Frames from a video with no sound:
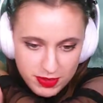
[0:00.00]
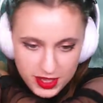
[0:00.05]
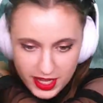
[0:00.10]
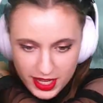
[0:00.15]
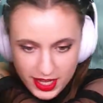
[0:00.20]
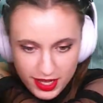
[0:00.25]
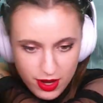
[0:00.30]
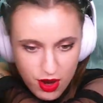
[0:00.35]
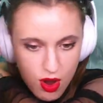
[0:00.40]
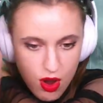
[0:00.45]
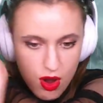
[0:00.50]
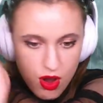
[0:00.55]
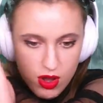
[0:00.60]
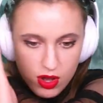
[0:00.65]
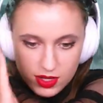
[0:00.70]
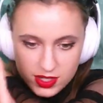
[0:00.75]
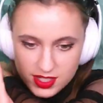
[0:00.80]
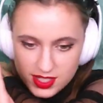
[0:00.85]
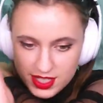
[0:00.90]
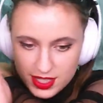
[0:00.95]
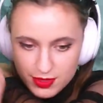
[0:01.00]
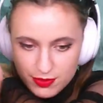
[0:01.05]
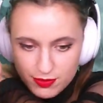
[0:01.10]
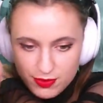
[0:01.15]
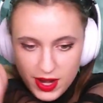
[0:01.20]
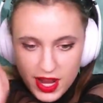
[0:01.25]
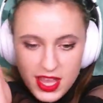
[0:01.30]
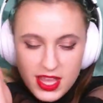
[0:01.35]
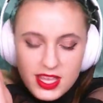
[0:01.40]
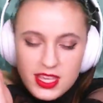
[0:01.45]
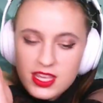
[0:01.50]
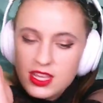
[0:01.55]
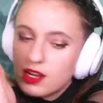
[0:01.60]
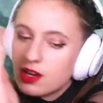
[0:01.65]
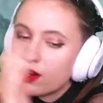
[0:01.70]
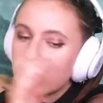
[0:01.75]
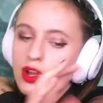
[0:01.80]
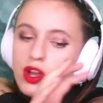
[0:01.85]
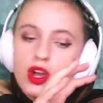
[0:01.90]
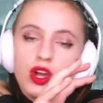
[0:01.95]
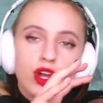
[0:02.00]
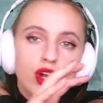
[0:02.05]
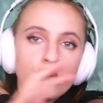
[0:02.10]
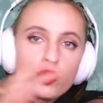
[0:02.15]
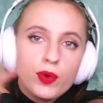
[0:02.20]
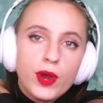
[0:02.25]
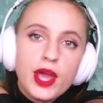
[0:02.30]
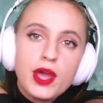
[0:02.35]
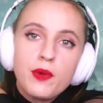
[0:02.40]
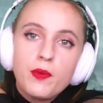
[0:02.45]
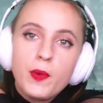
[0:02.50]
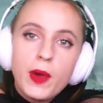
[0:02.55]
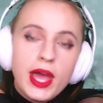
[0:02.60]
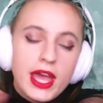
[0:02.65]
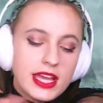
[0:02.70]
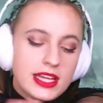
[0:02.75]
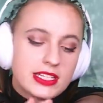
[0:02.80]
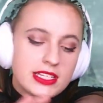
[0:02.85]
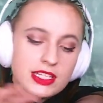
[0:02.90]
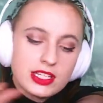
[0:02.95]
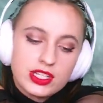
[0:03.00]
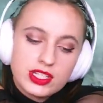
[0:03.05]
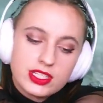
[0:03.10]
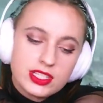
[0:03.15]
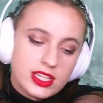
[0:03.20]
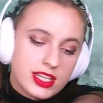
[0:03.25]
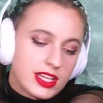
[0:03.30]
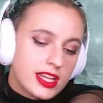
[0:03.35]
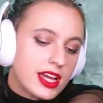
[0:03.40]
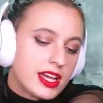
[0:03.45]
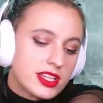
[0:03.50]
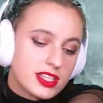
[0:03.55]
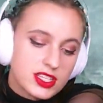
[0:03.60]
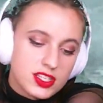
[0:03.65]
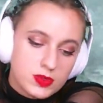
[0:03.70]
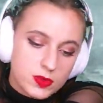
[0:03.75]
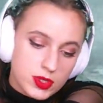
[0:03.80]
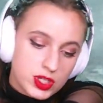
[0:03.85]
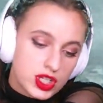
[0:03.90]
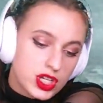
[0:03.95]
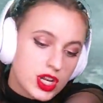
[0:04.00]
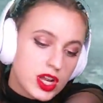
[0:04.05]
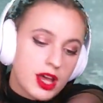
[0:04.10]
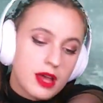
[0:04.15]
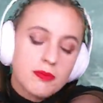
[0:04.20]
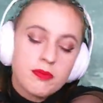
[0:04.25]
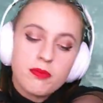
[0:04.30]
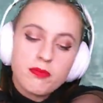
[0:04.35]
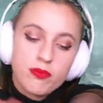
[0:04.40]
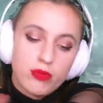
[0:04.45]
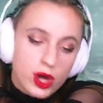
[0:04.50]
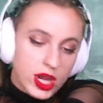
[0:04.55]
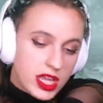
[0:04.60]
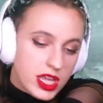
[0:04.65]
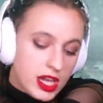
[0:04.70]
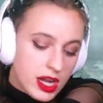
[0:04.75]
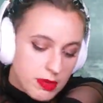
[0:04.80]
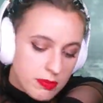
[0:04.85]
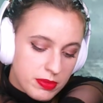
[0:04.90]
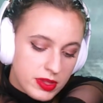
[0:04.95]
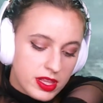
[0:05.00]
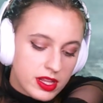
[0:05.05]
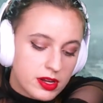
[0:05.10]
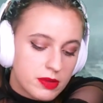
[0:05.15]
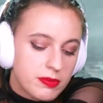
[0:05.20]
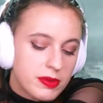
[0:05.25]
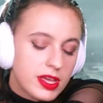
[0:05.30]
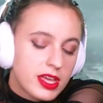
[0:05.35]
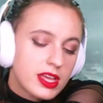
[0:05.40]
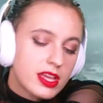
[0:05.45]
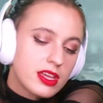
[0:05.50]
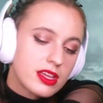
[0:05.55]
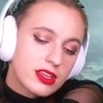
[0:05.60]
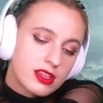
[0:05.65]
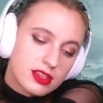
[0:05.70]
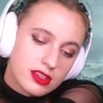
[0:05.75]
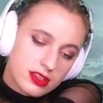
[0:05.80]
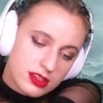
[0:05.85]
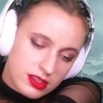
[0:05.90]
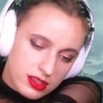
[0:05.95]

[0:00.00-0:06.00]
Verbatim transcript: playing, all just like right here. Great way to just like kind of switch it up, break it up a little bit.